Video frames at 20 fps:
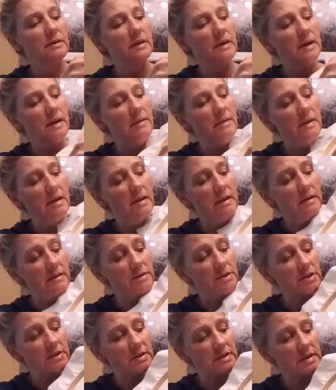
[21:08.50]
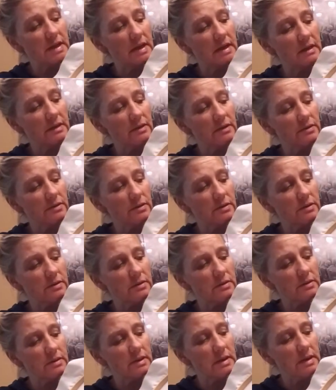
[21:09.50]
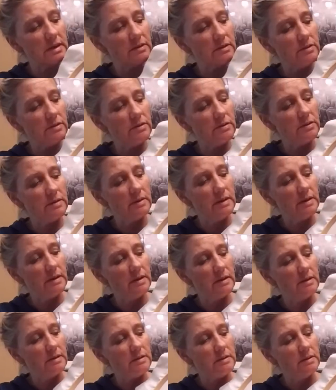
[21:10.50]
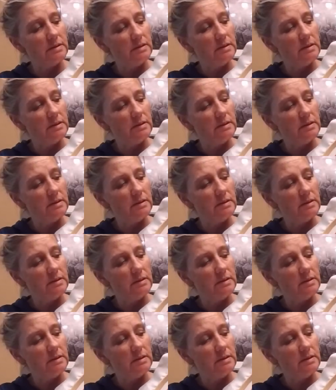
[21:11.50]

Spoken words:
and then just take your needle and